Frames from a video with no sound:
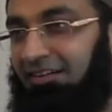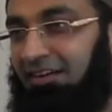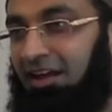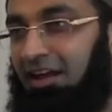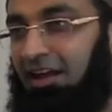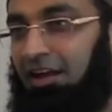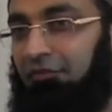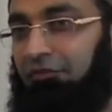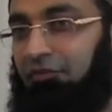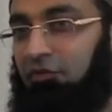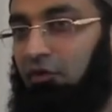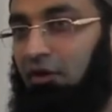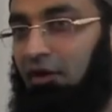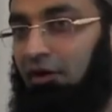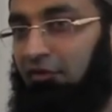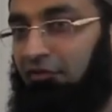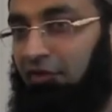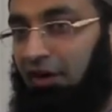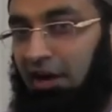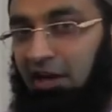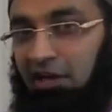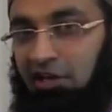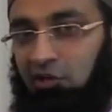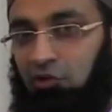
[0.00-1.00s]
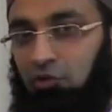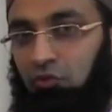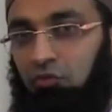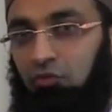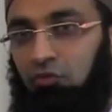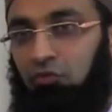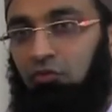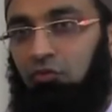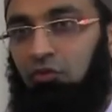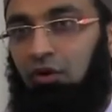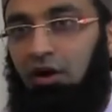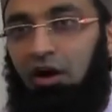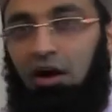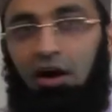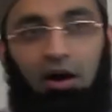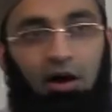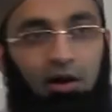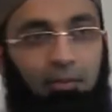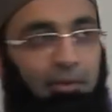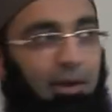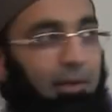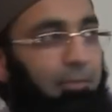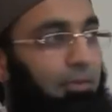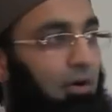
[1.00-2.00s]
and if you are trying to
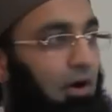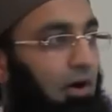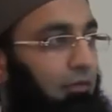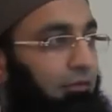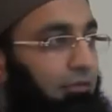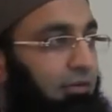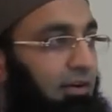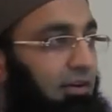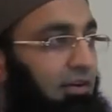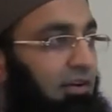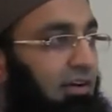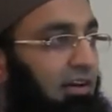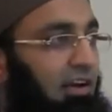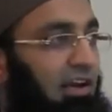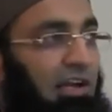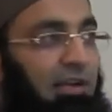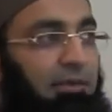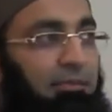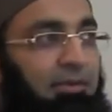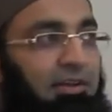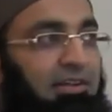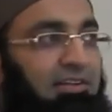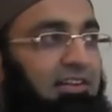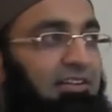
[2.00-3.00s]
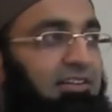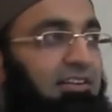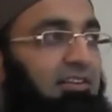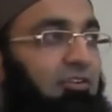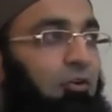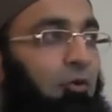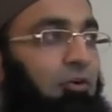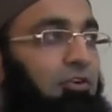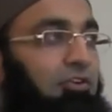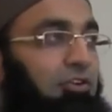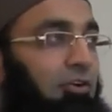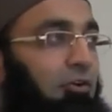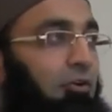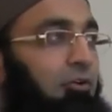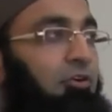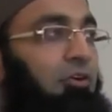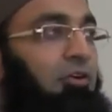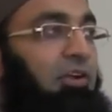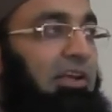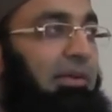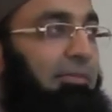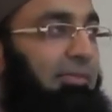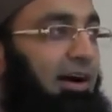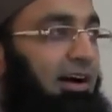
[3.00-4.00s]
harm a Prophet, it means it's a question on
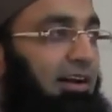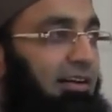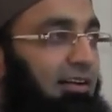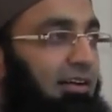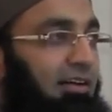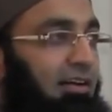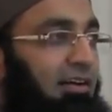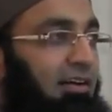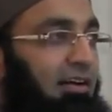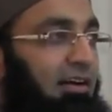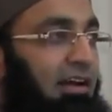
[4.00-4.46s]
your Iman.